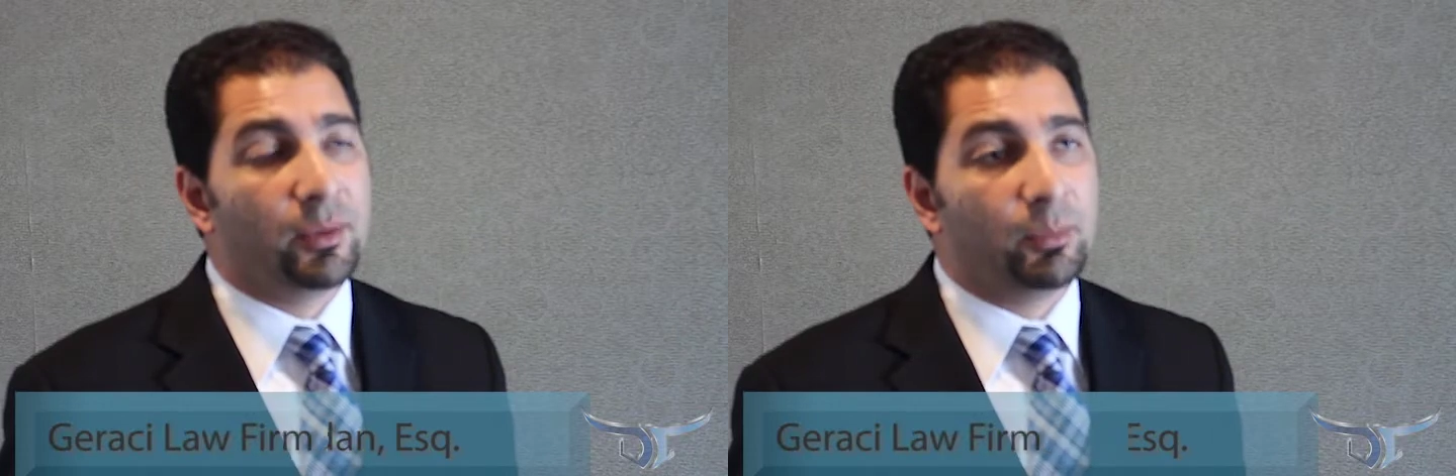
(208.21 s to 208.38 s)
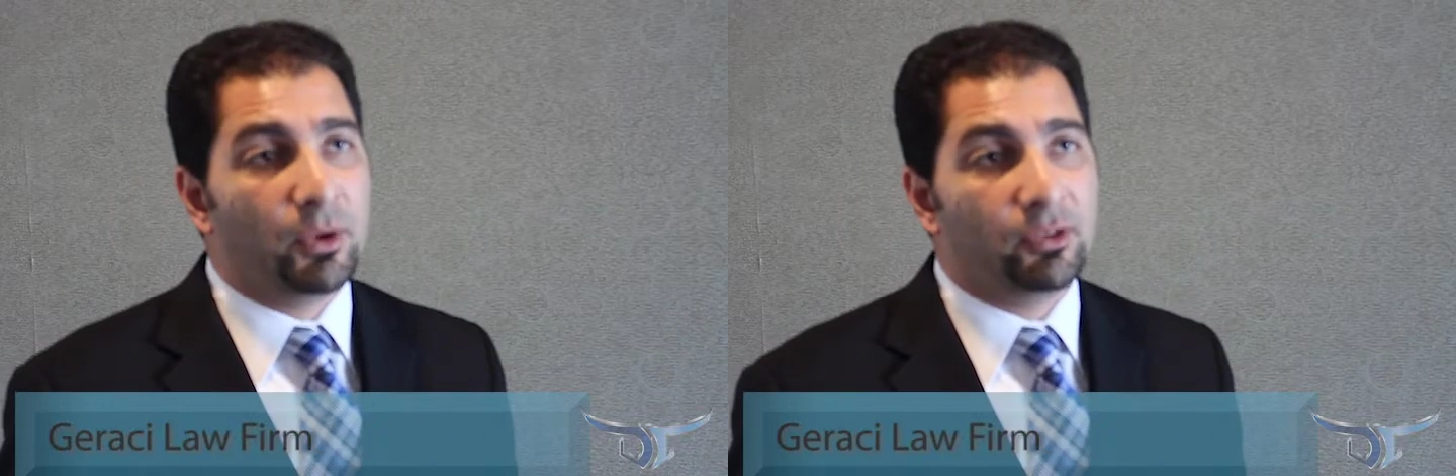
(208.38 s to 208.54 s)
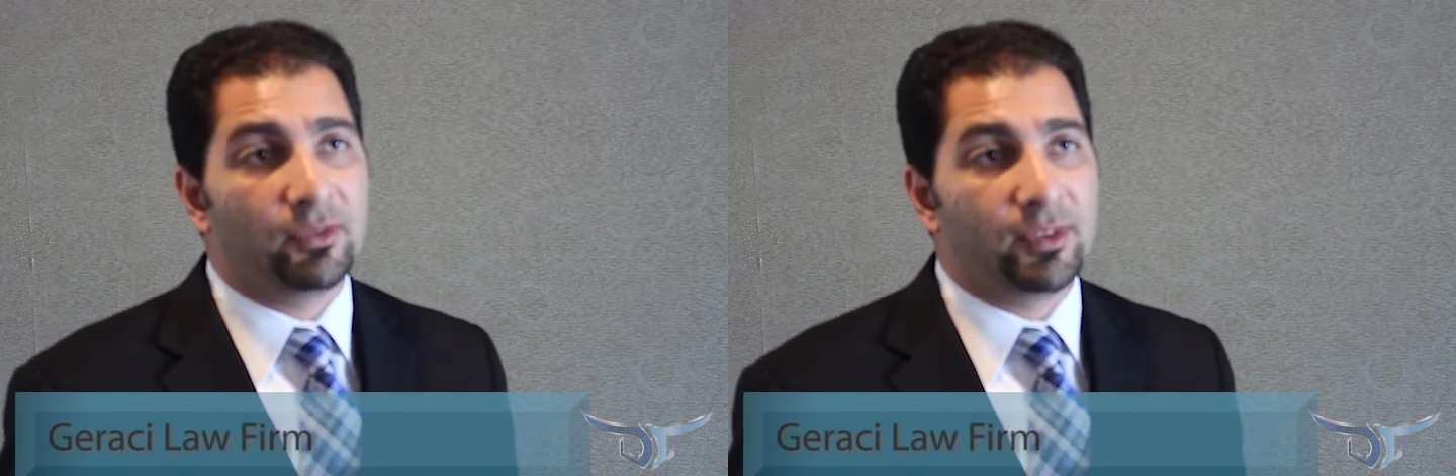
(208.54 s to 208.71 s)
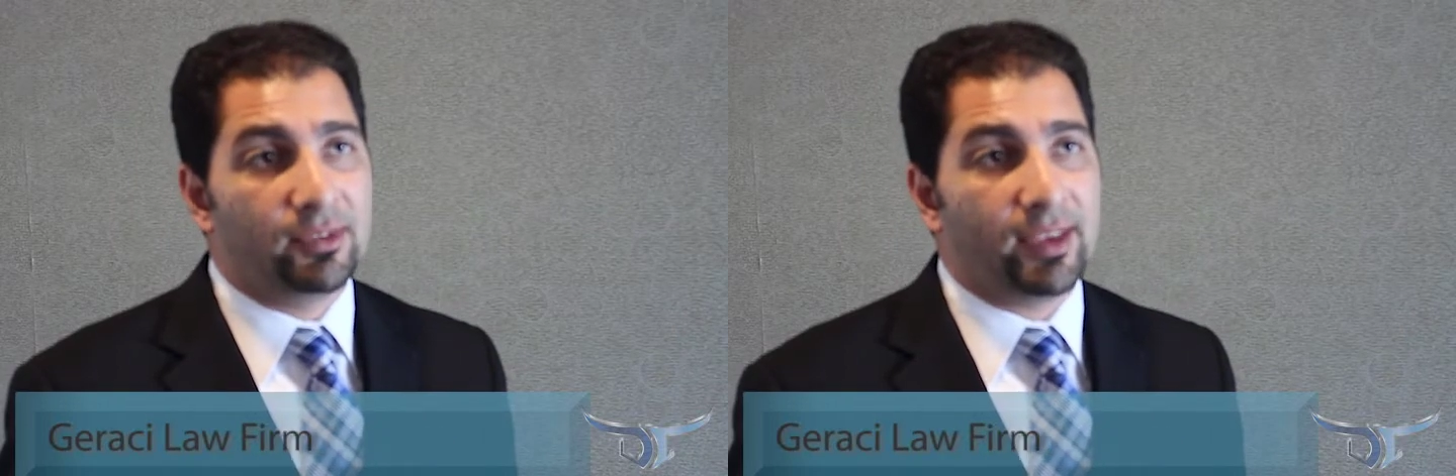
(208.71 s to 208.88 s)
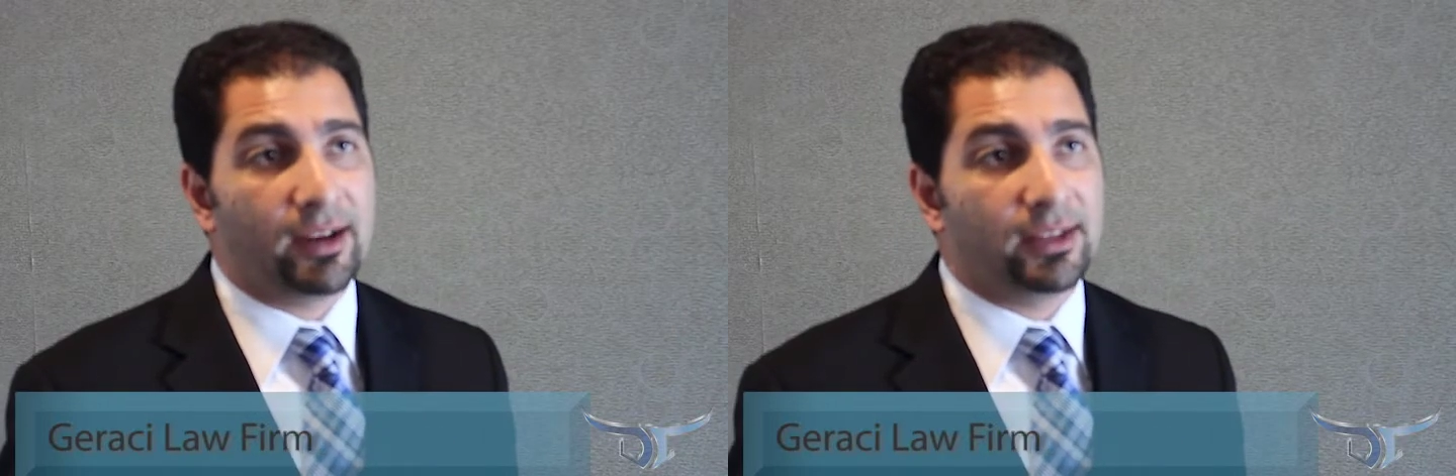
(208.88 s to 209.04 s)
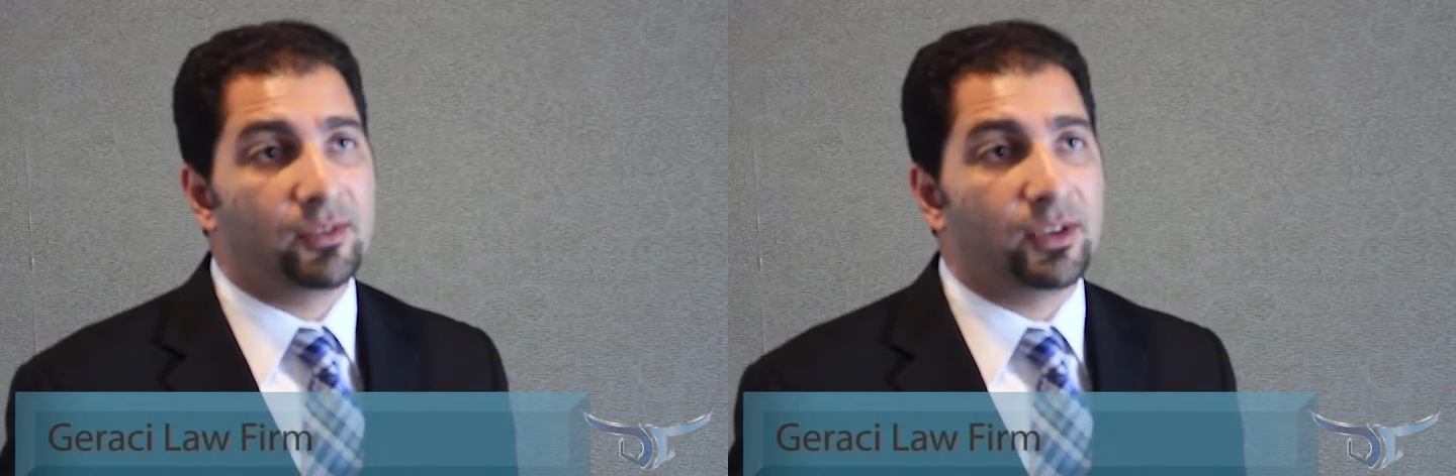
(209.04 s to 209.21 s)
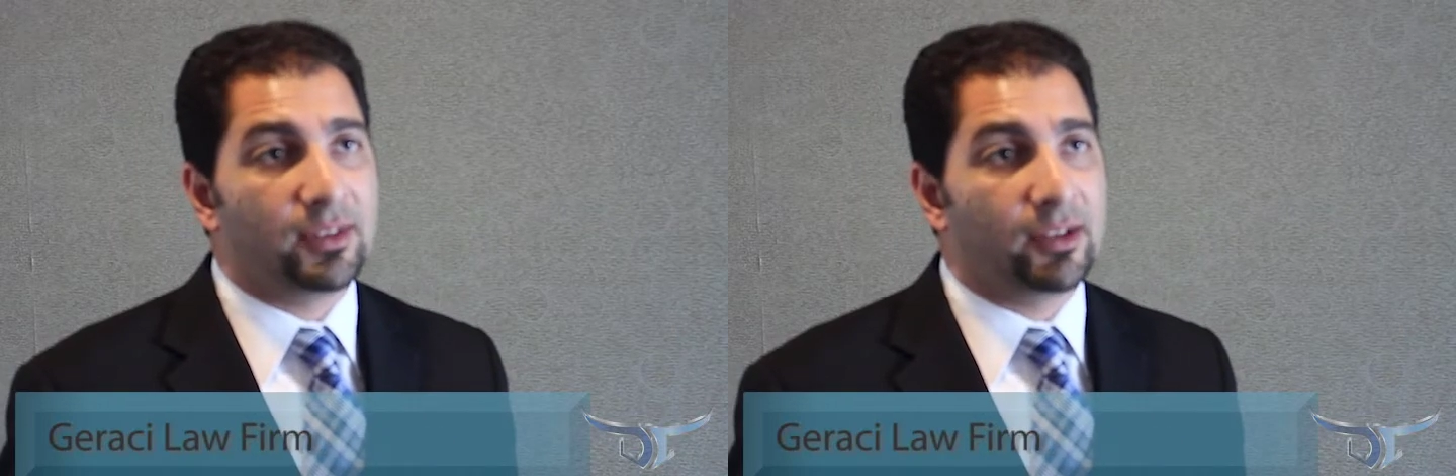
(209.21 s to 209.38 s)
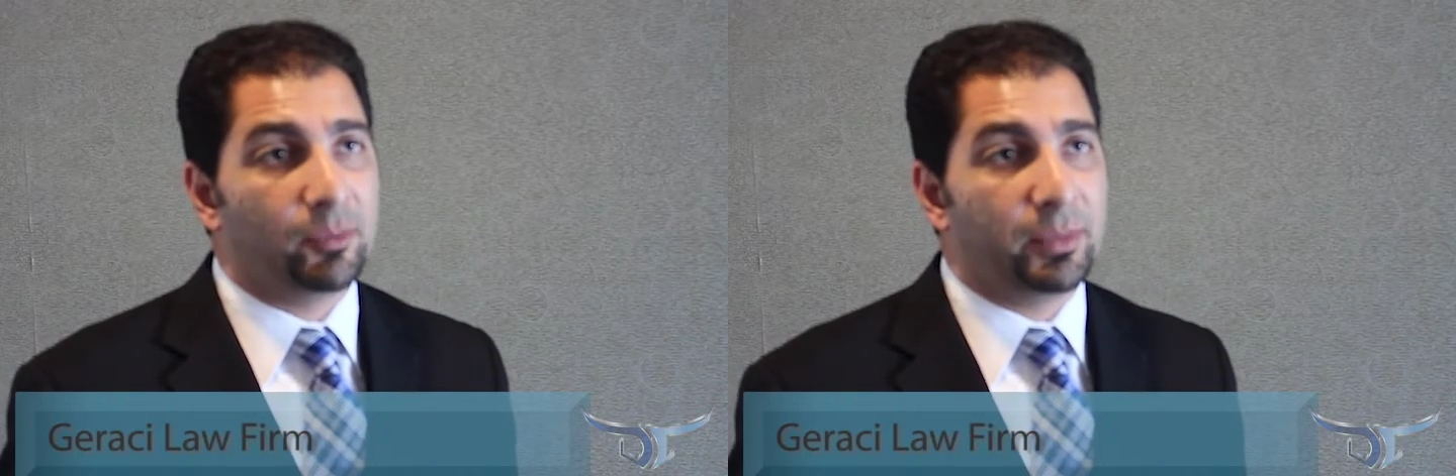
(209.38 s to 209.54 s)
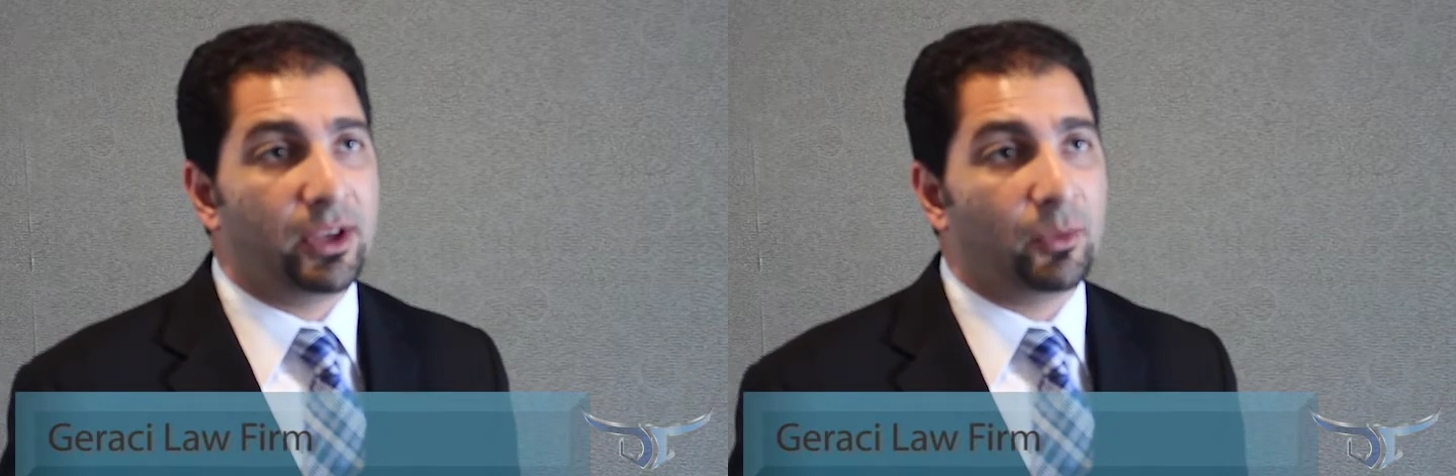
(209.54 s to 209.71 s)
most of this activity
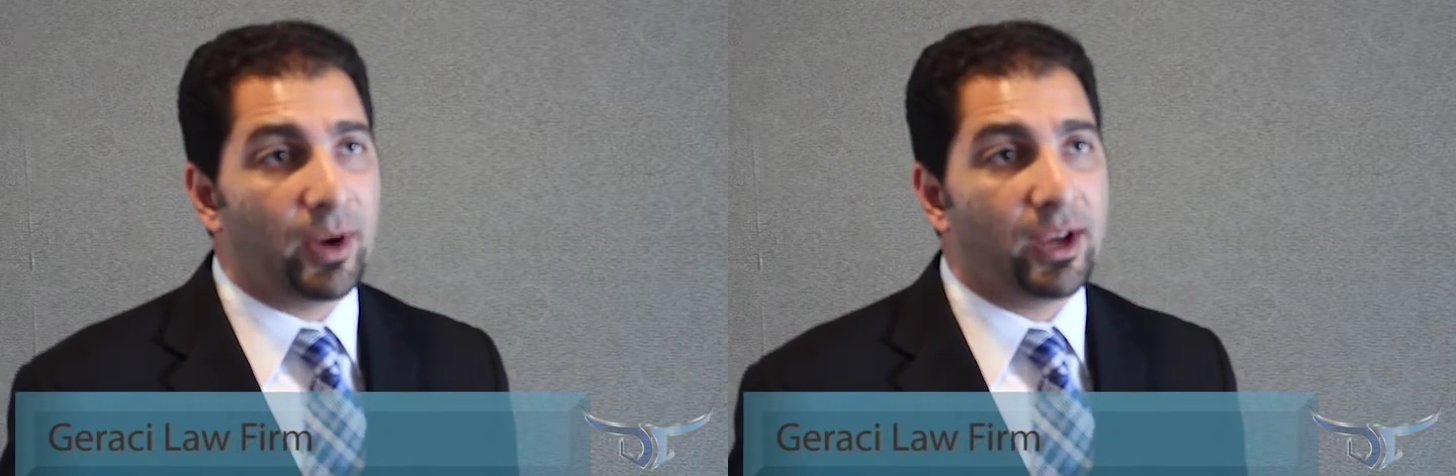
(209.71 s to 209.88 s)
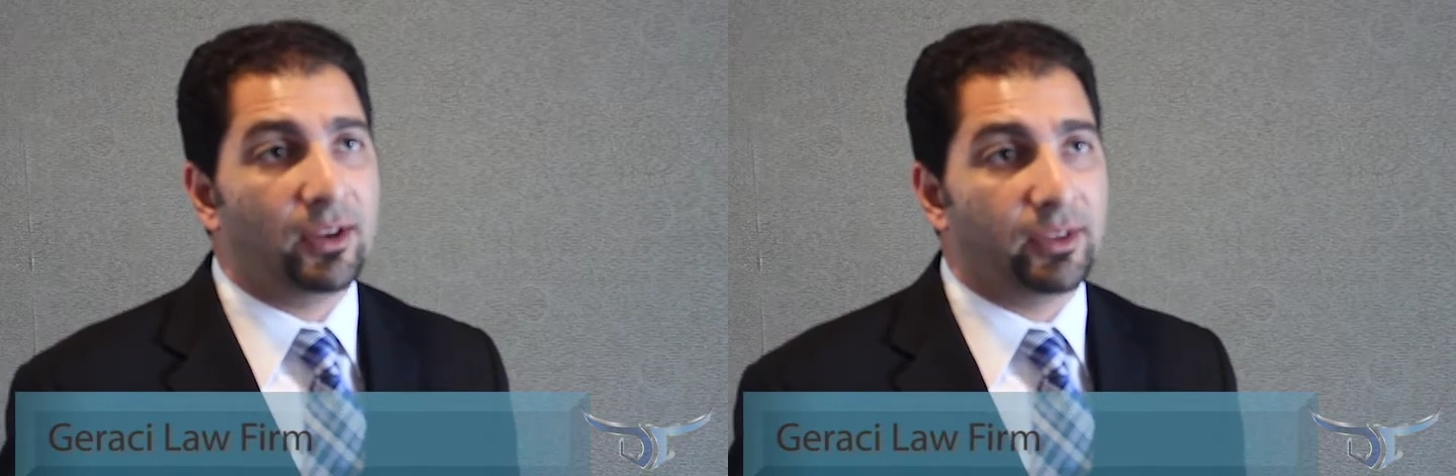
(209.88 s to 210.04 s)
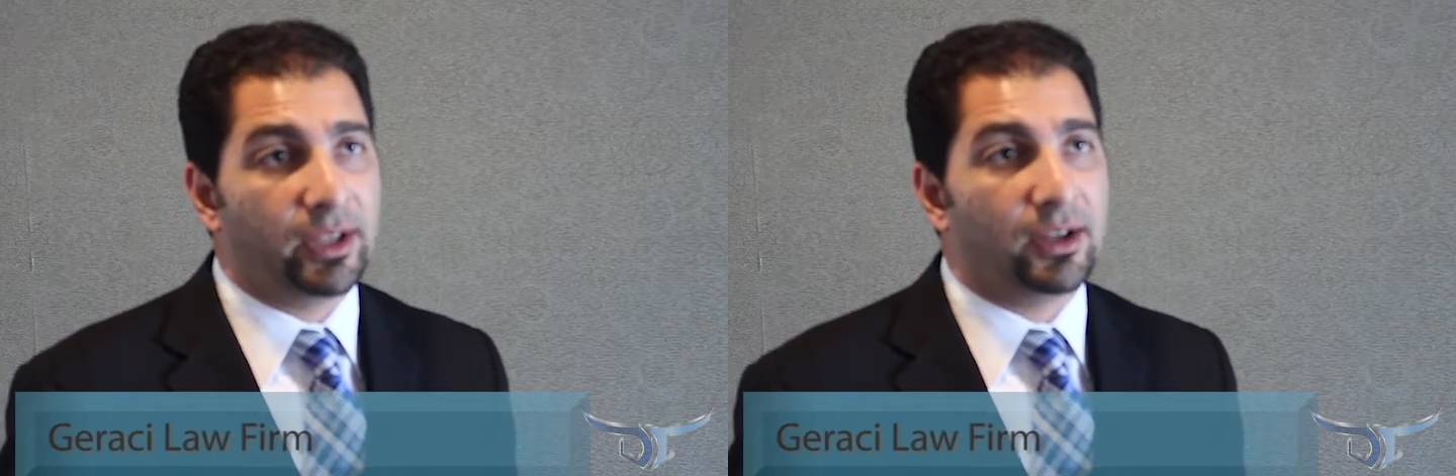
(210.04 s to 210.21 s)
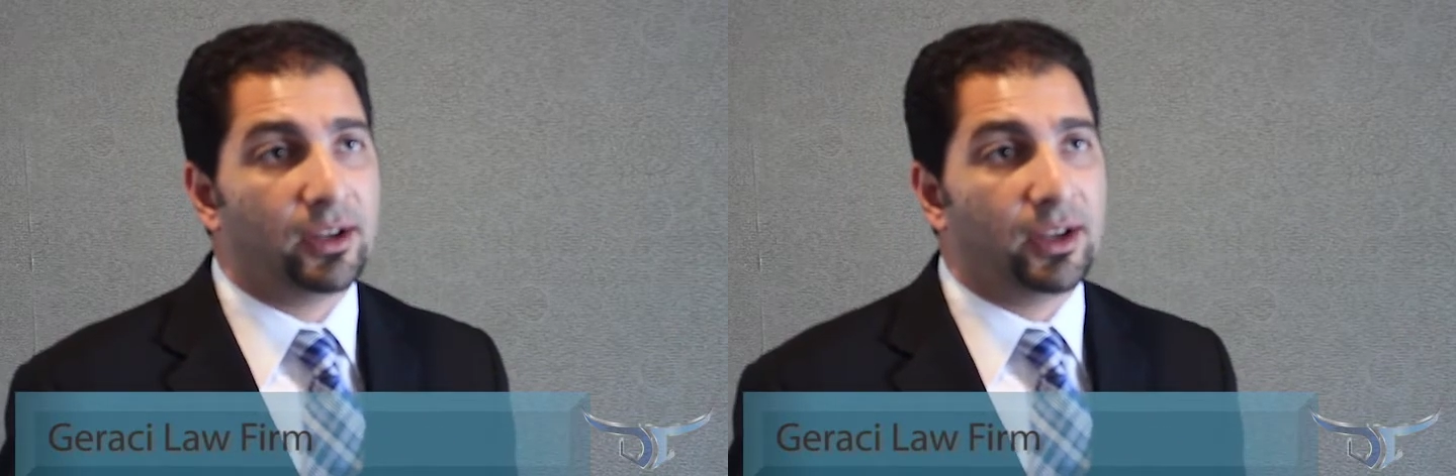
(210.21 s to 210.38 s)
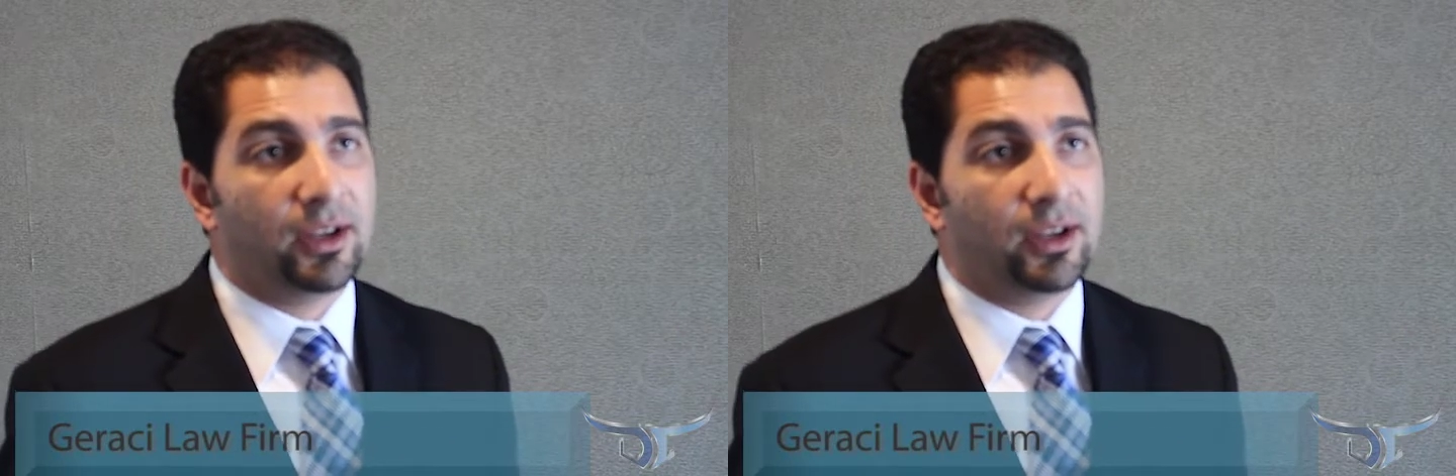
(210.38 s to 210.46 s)
that's being regulated